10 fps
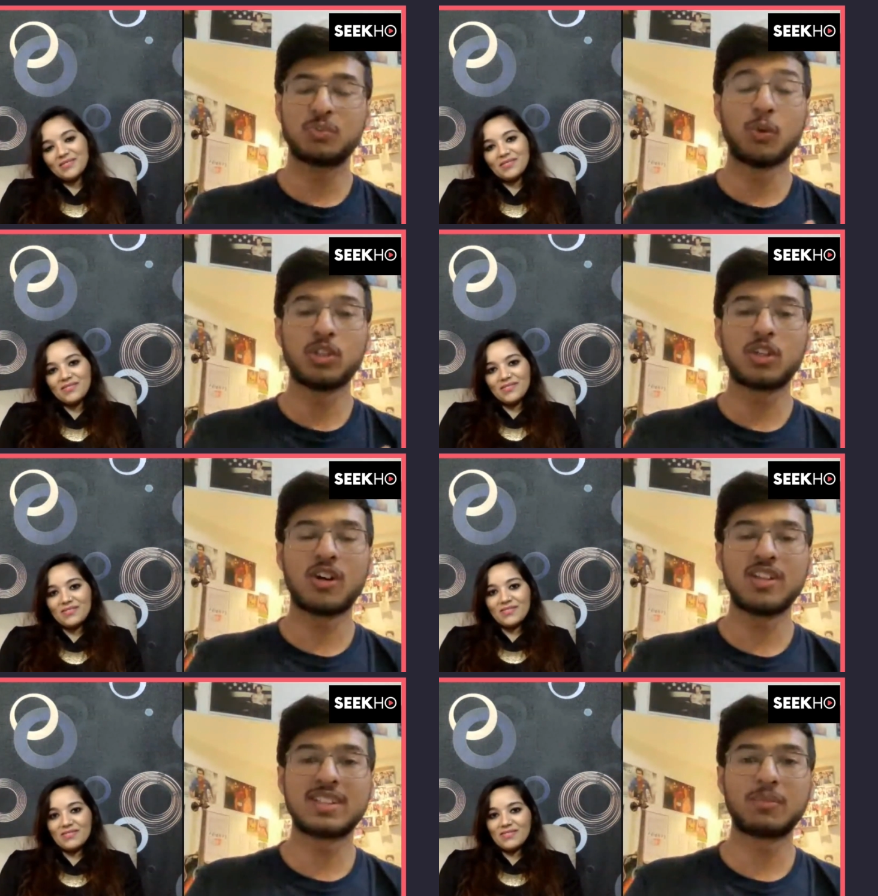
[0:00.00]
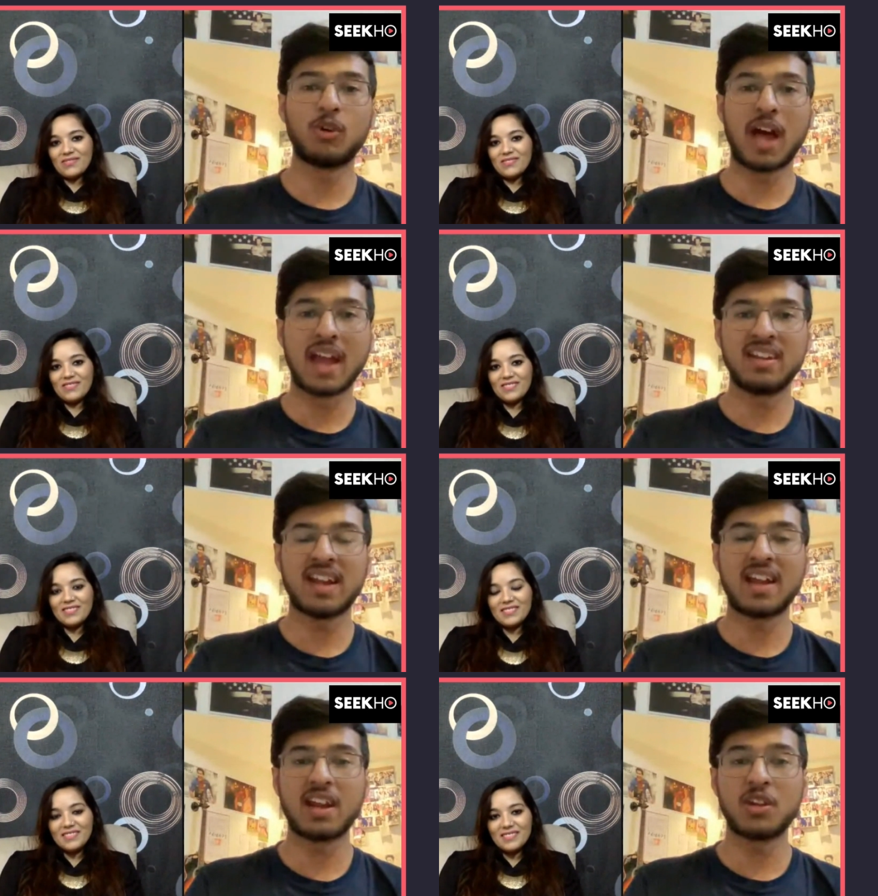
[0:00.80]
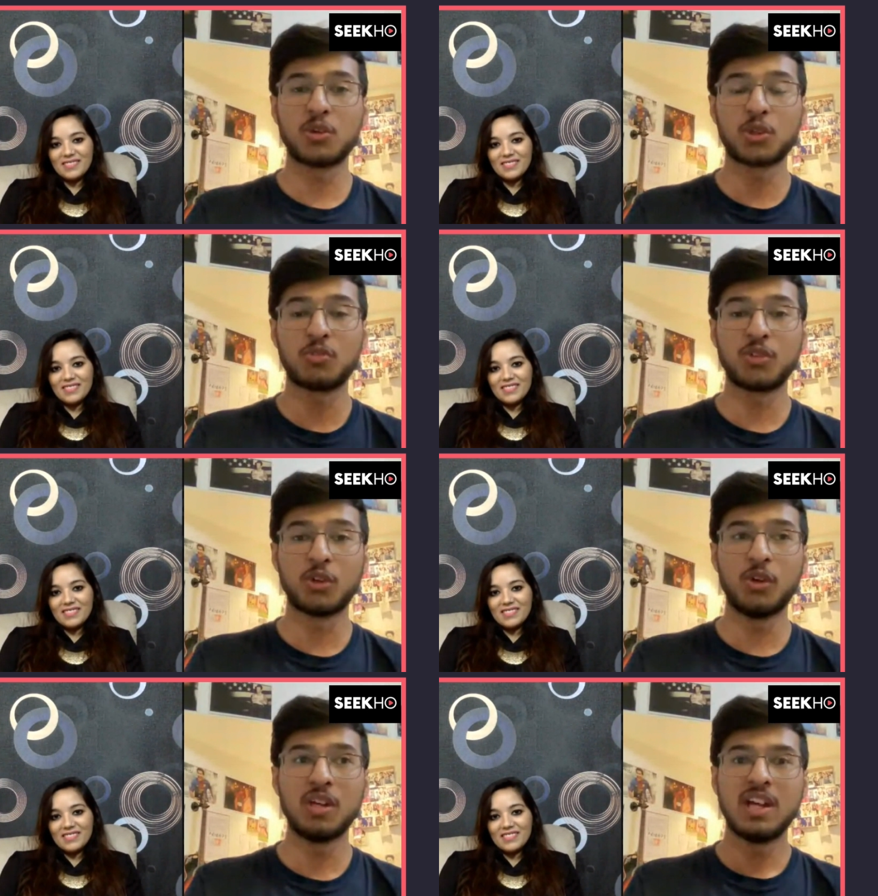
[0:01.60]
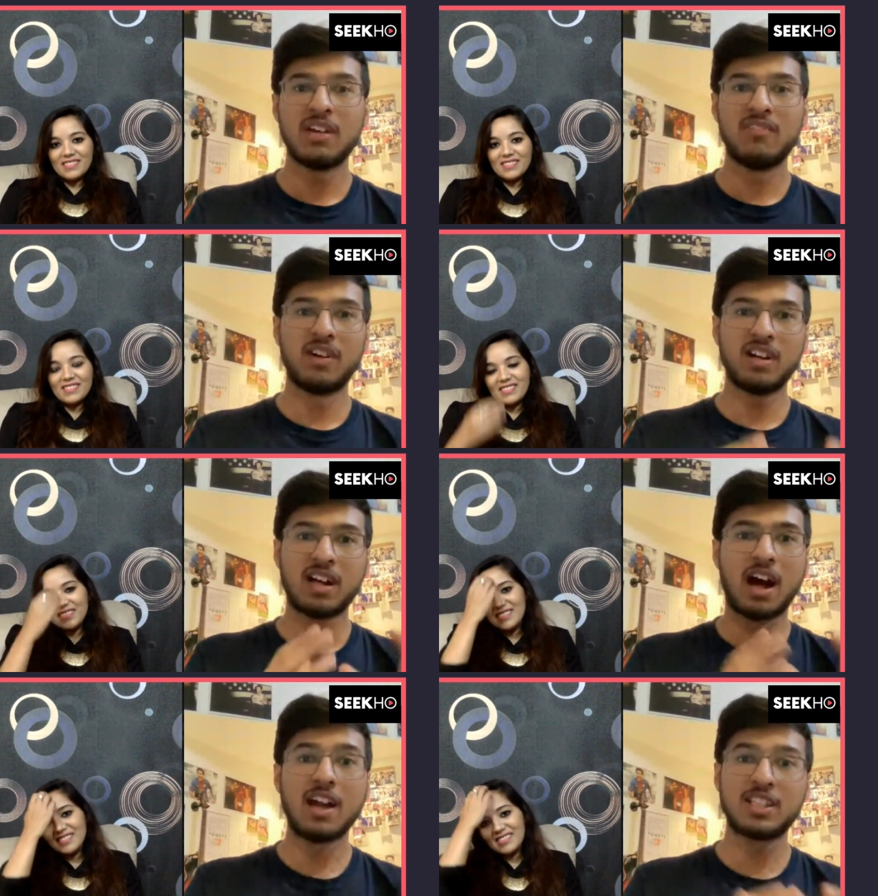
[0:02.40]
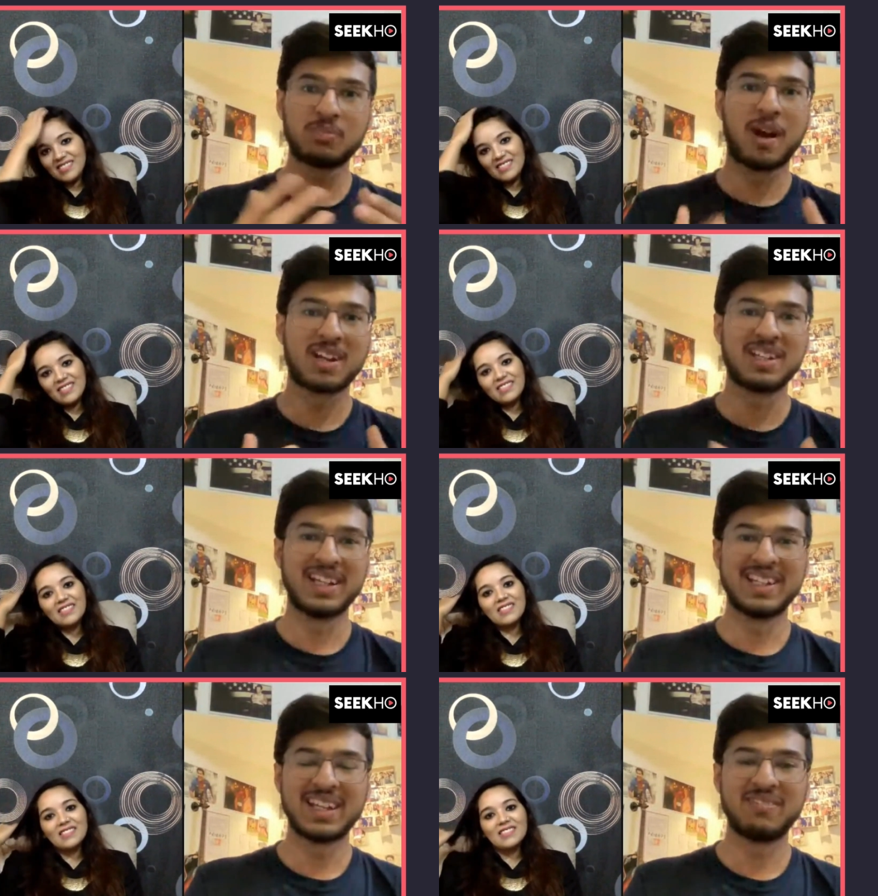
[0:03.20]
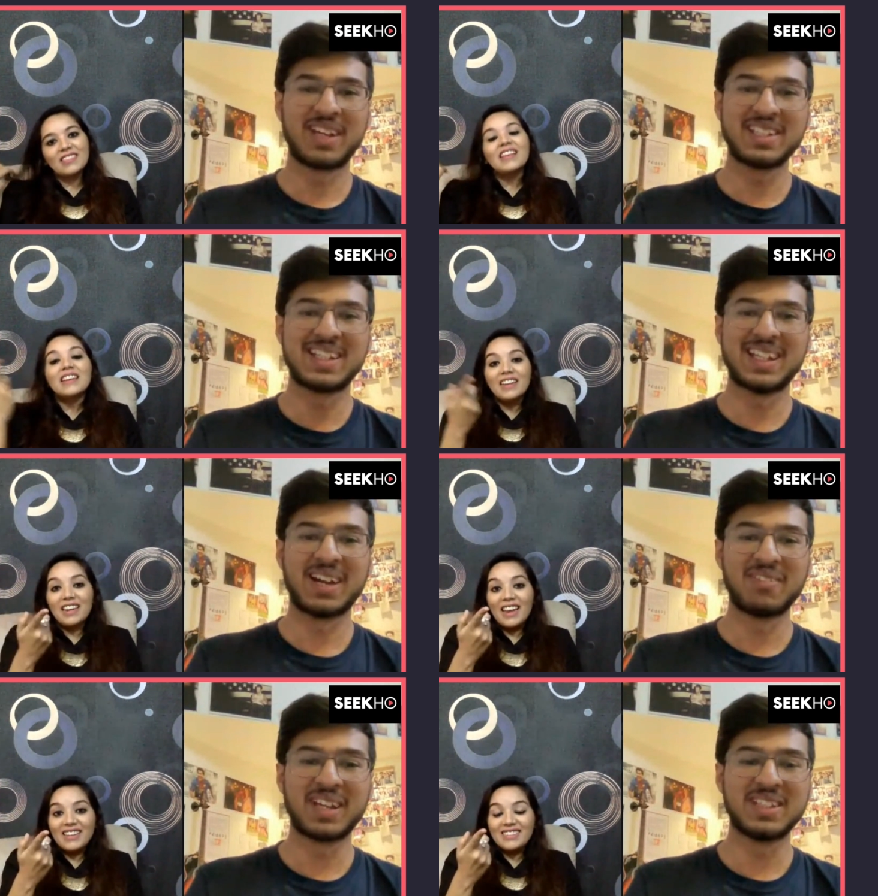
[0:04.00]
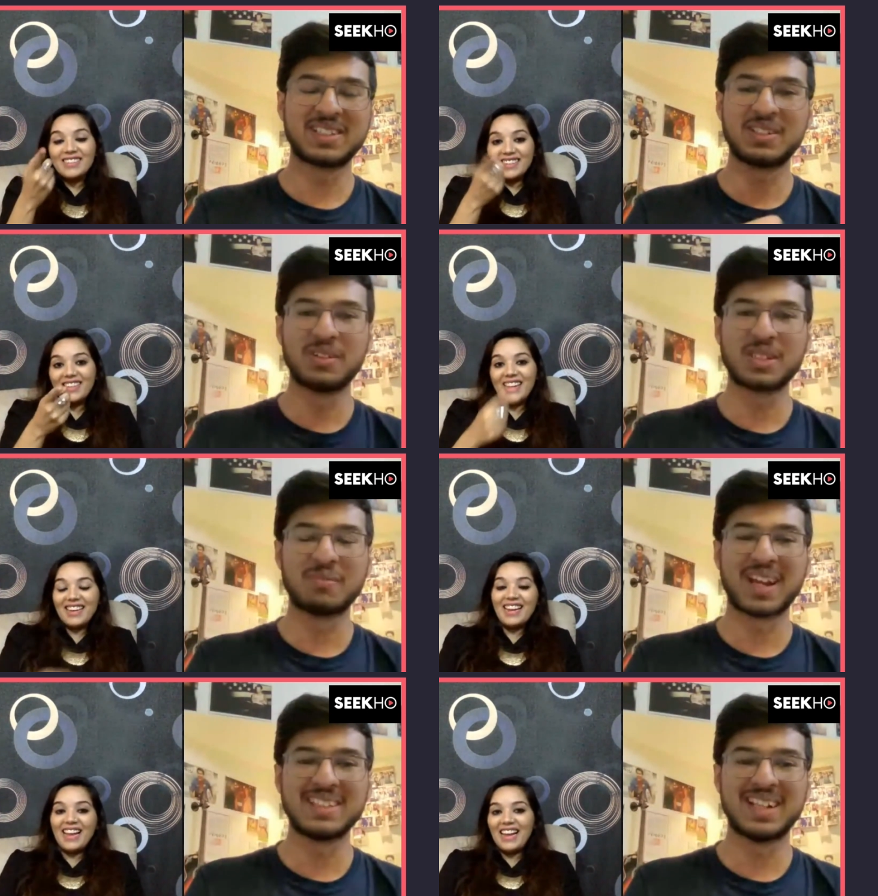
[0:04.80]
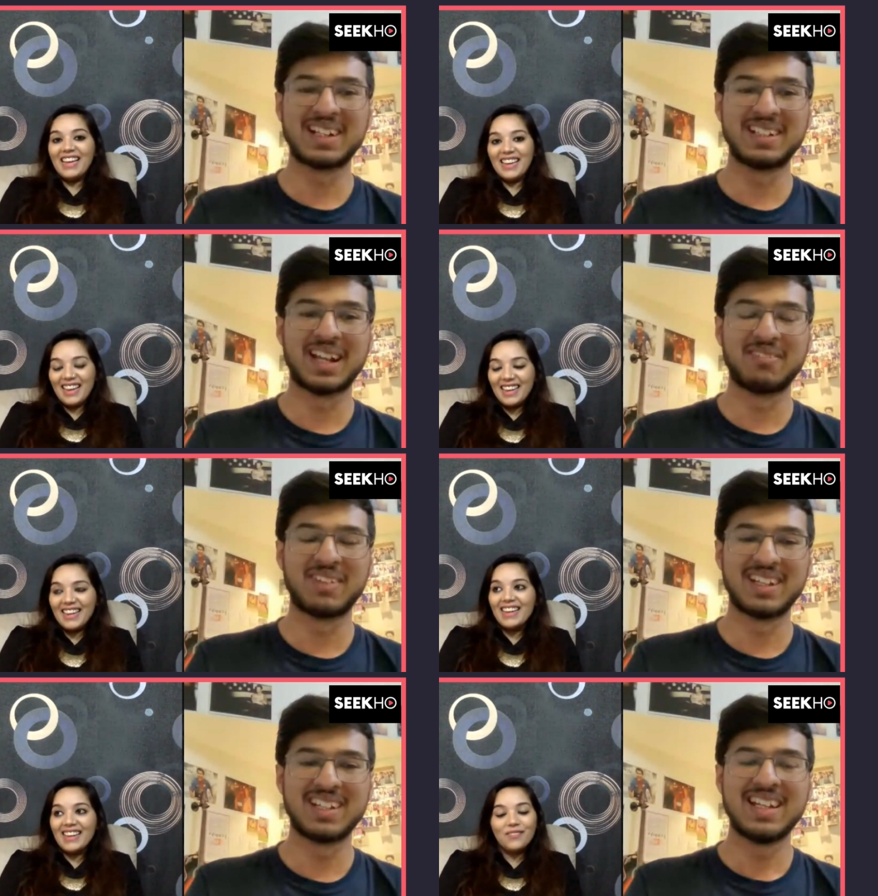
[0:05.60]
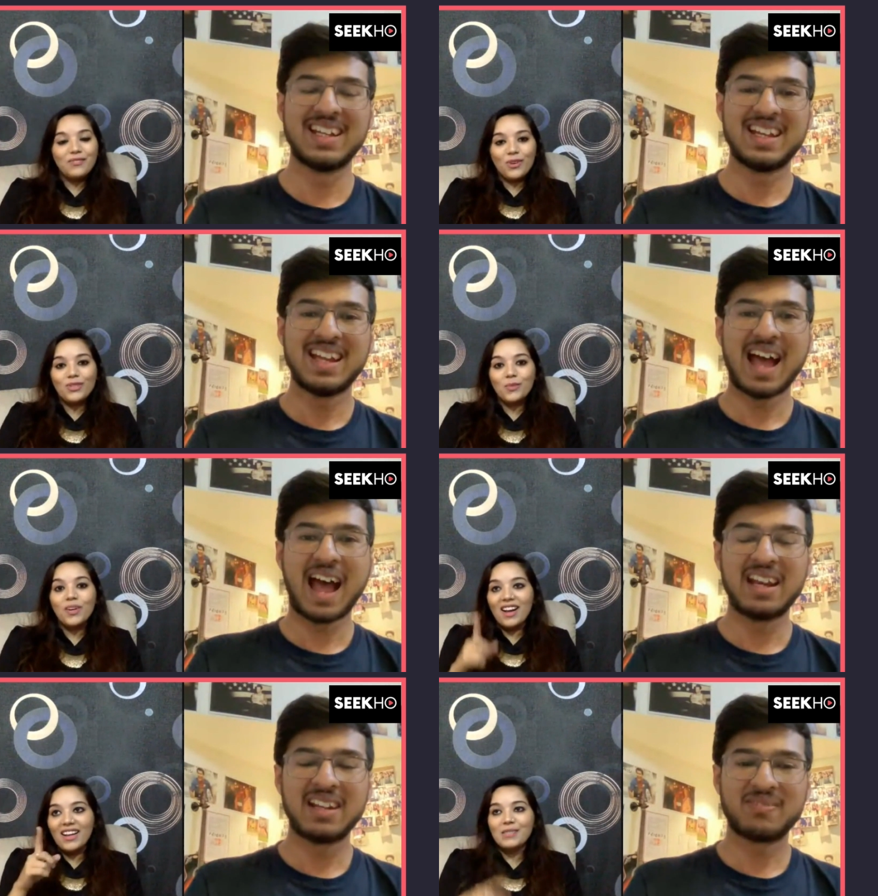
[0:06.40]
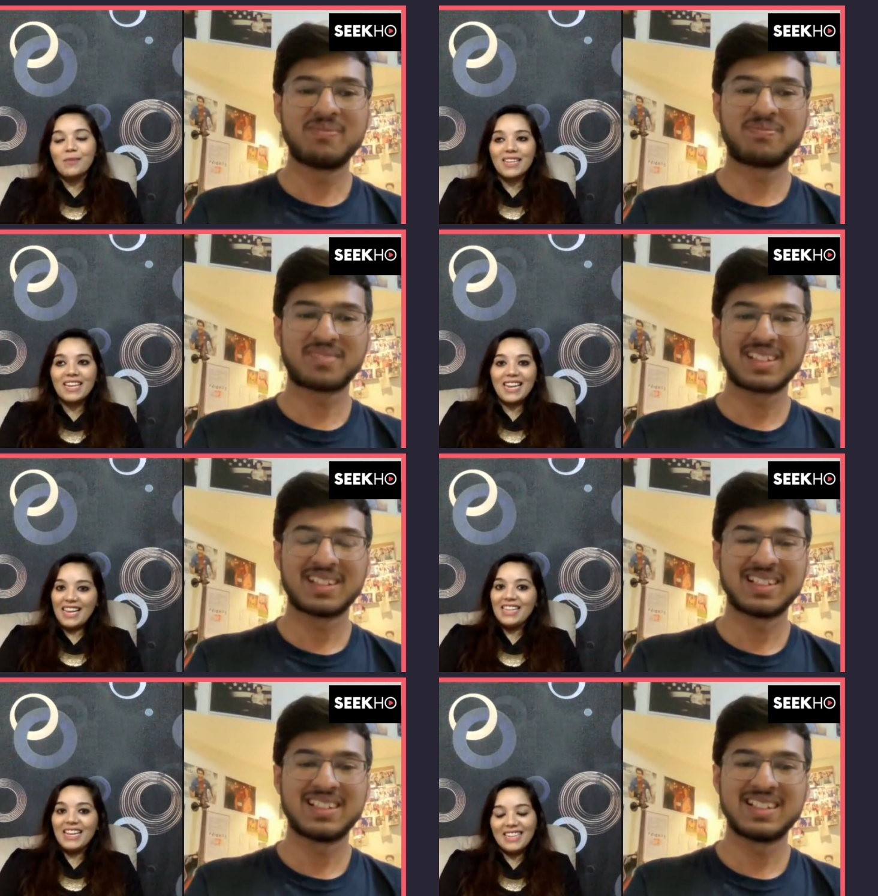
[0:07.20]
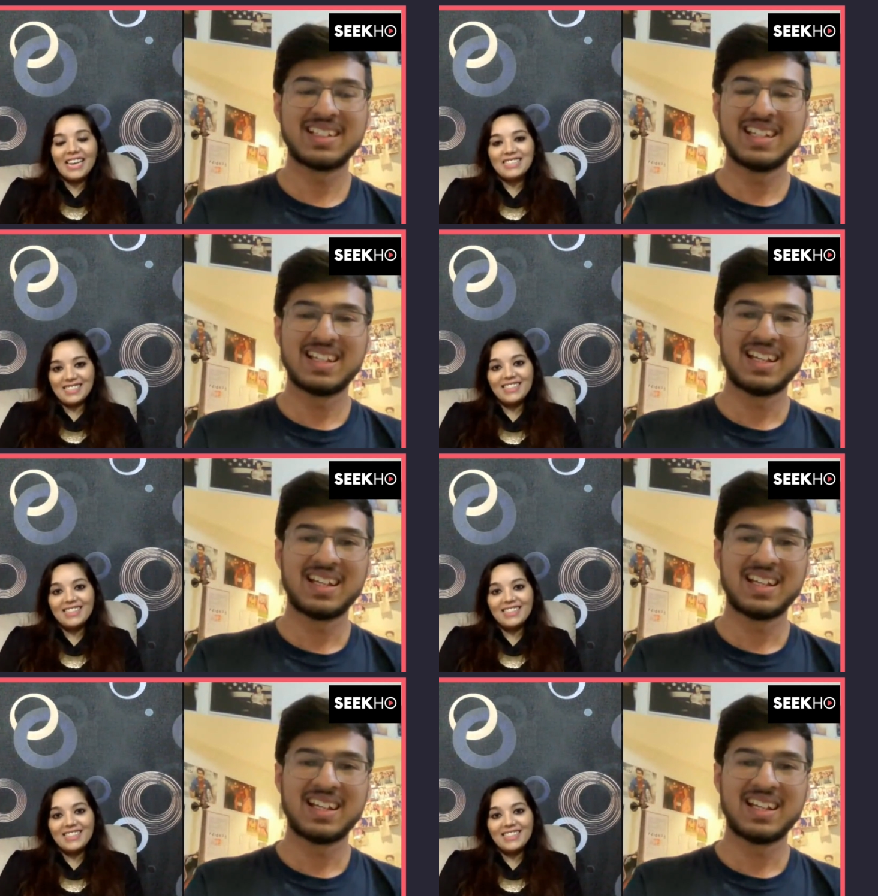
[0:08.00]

Speaker 1: both the concept go hand in hand and you should you know work hard smartly we can say that Correct. can just you know Correct. summarize that
Speaker 2: I, I, yeah yeah yeah of course work hard smartly i like that yes